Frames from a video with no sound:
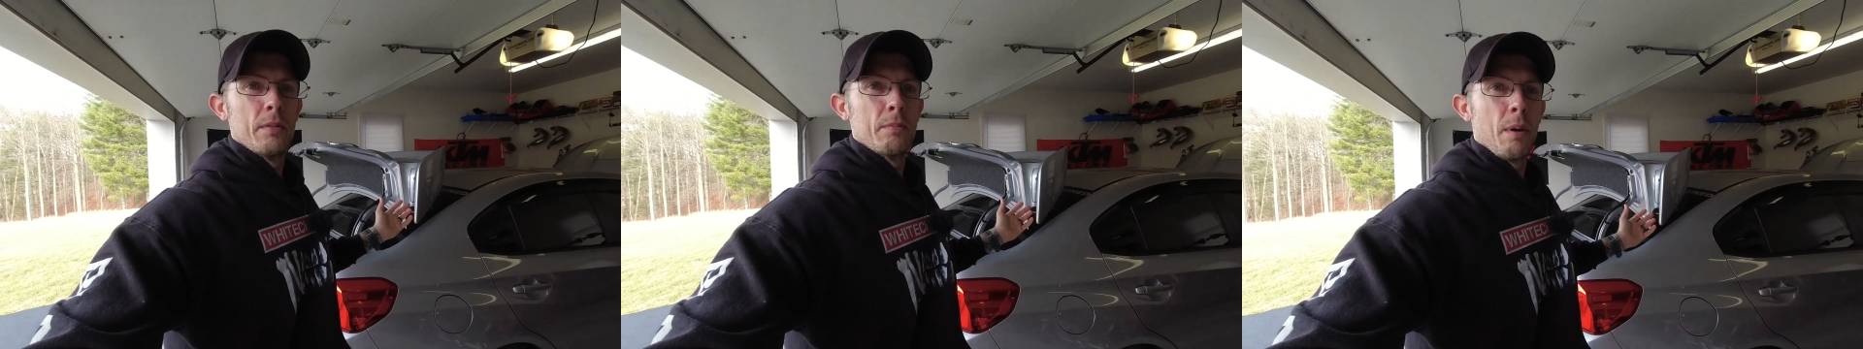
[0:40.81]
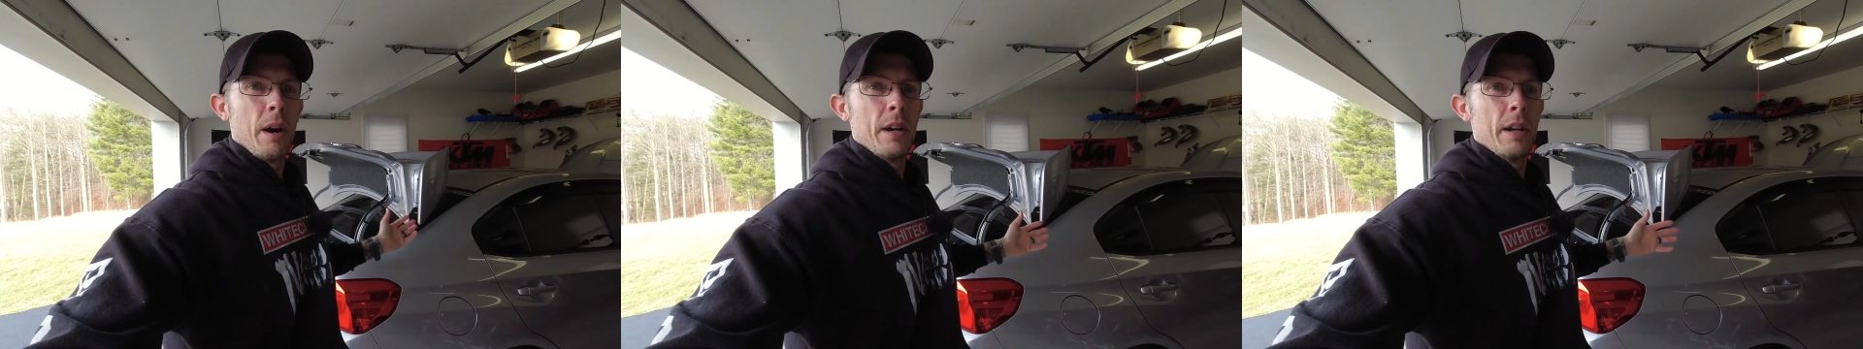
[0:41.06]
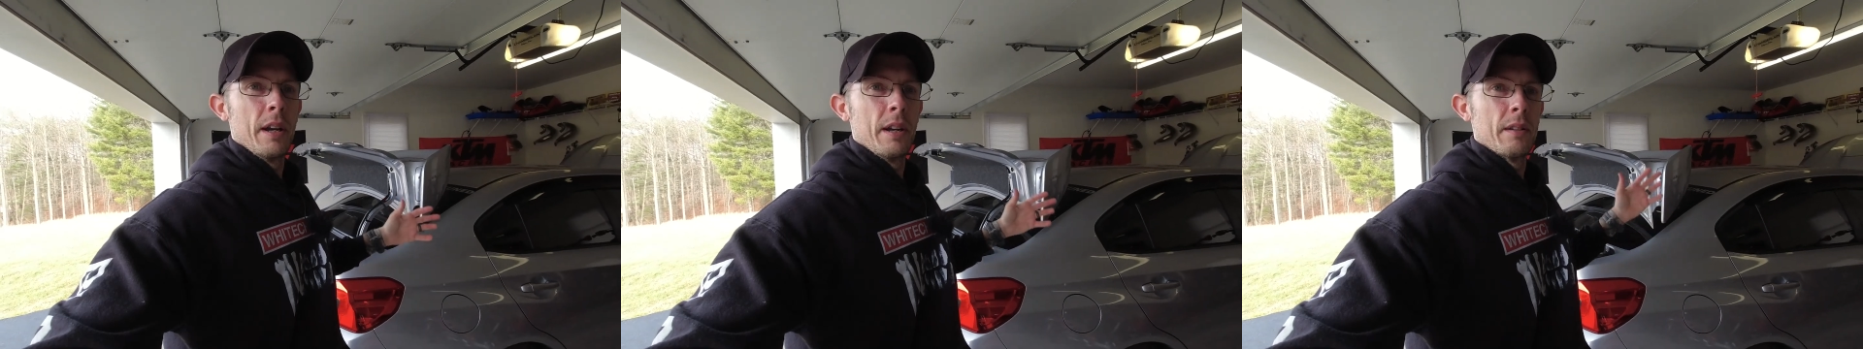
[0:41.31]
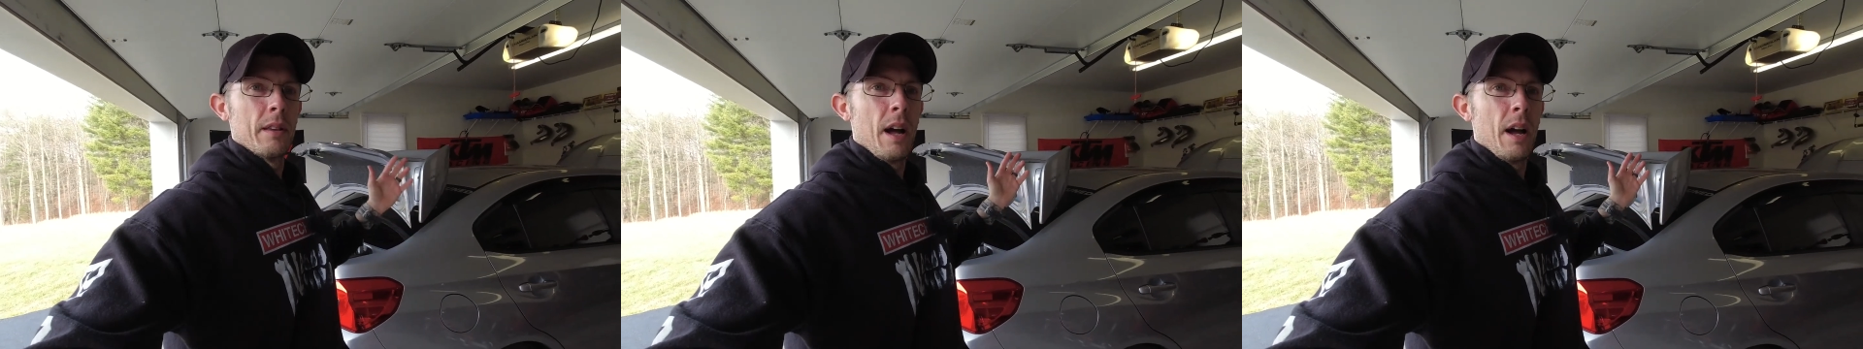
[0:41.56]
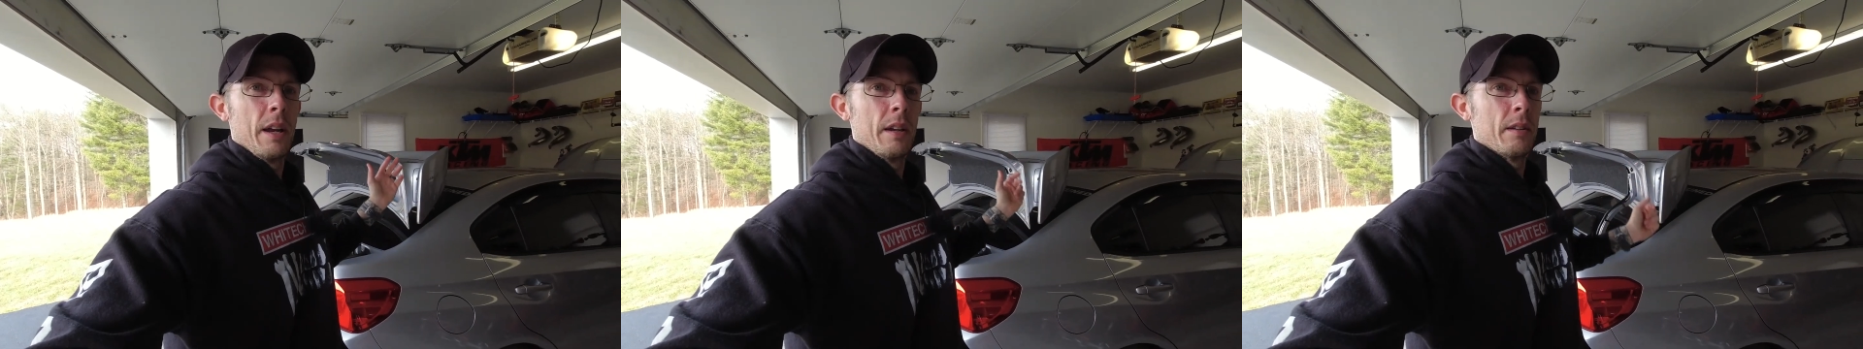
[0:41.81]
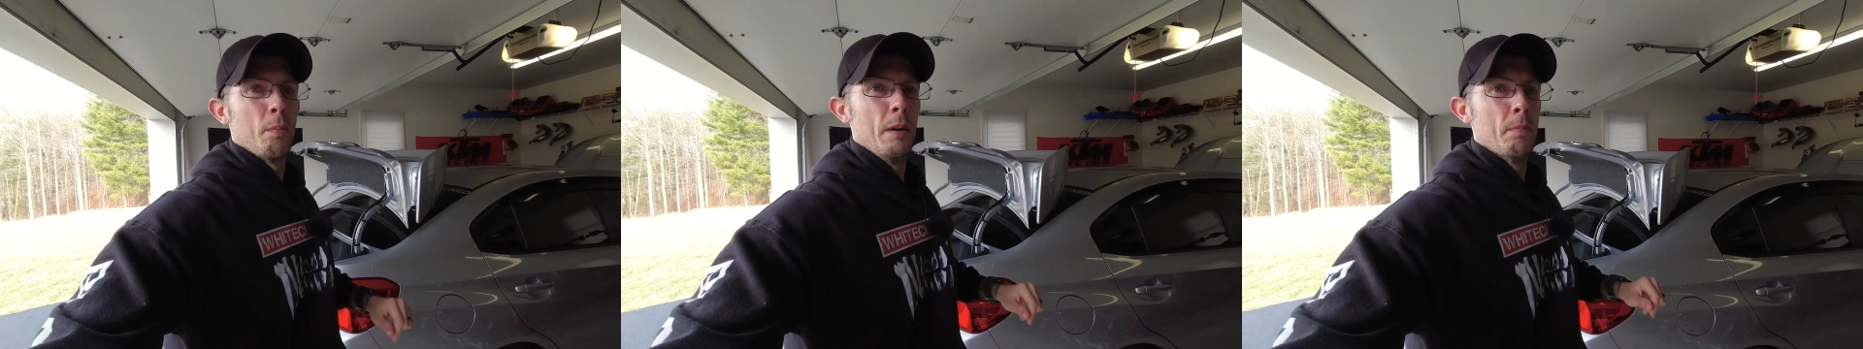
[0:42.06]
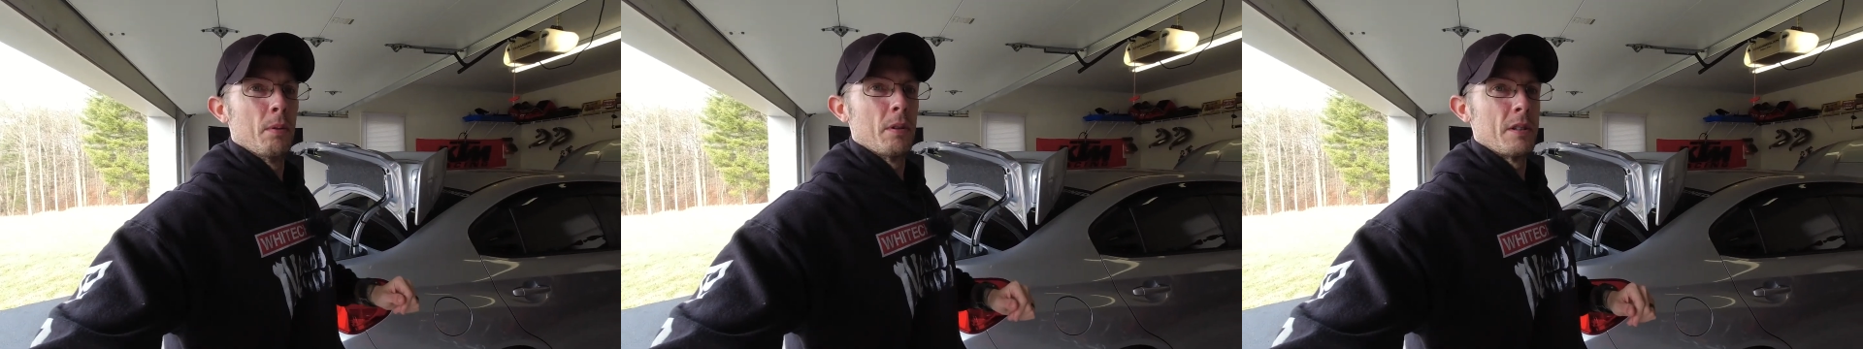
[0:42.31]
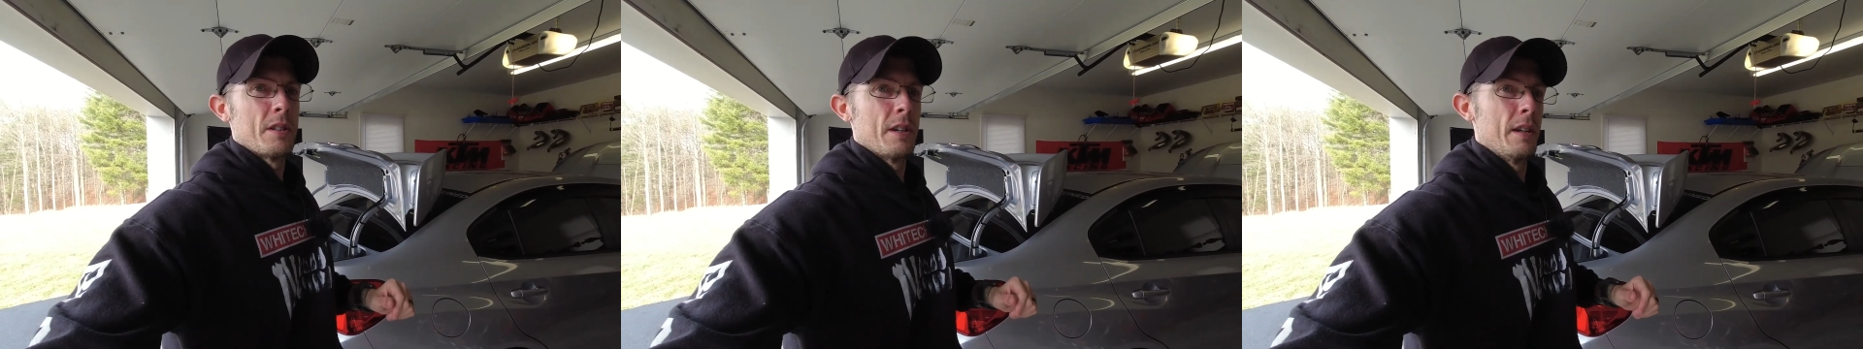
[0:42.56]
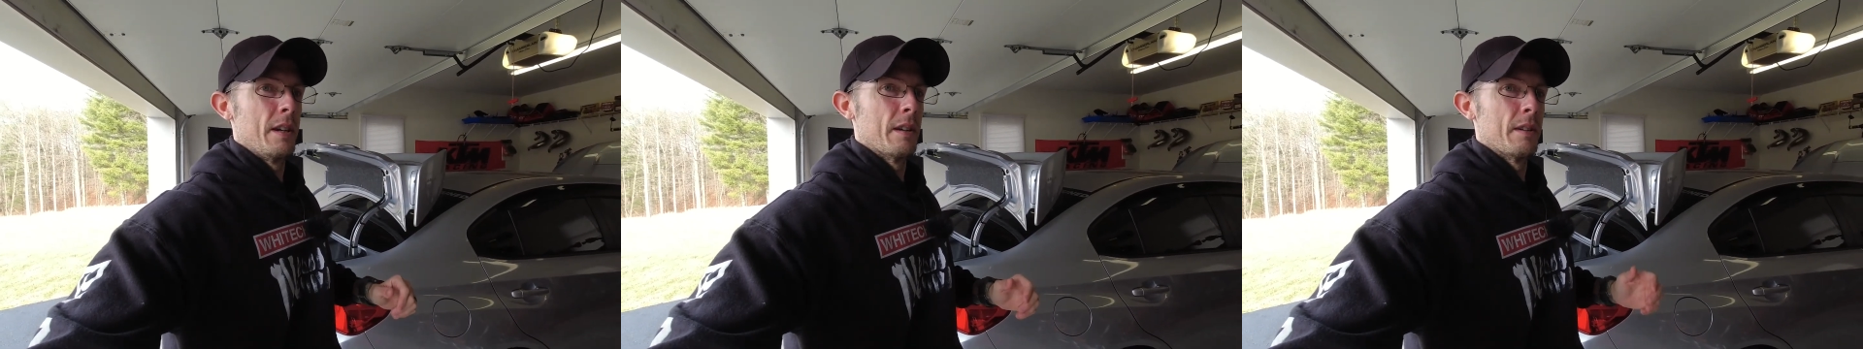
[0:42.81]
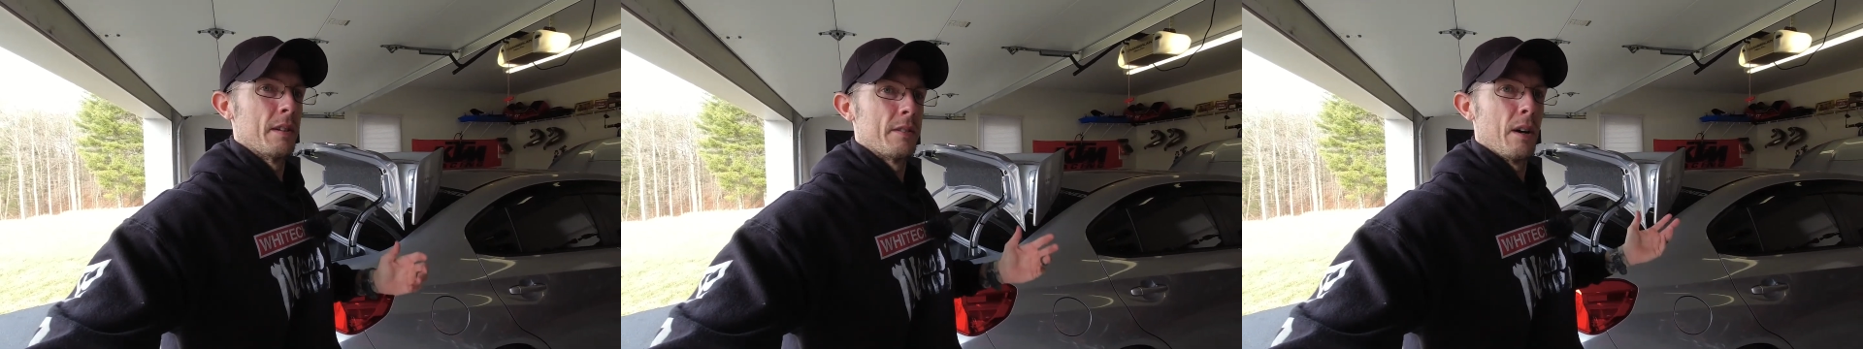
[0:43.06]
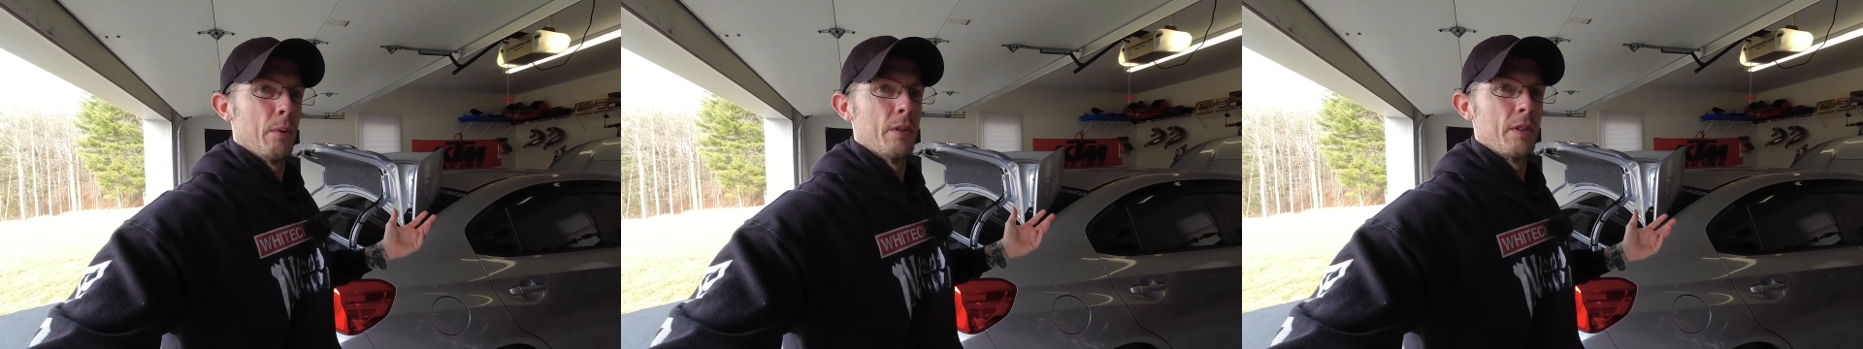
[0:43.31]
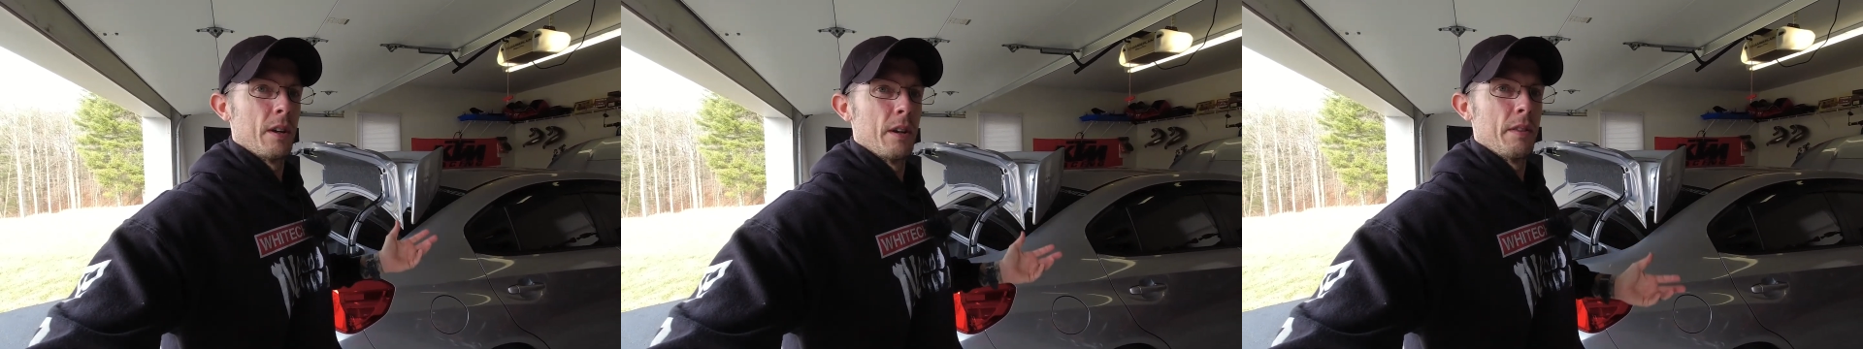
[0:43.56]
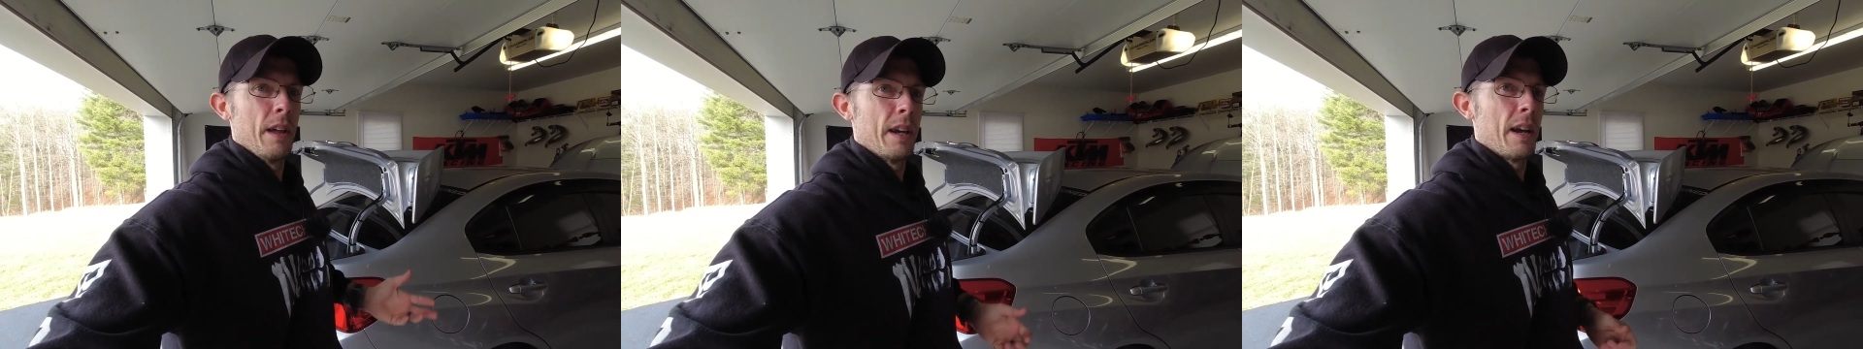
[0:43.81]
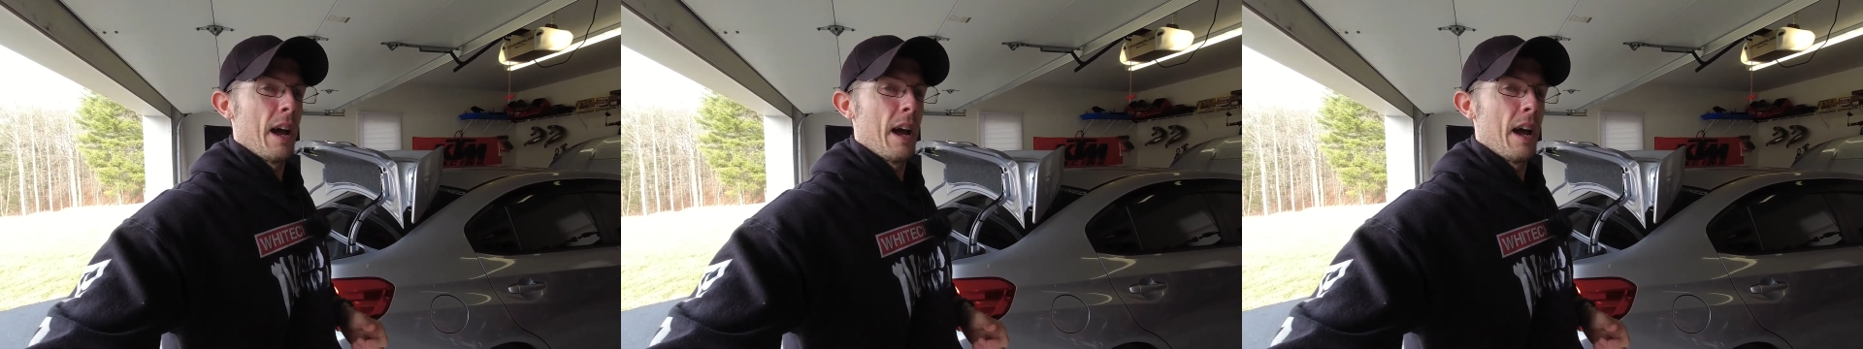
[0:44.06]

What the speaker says: braking light where people can see you. It's always a good thing to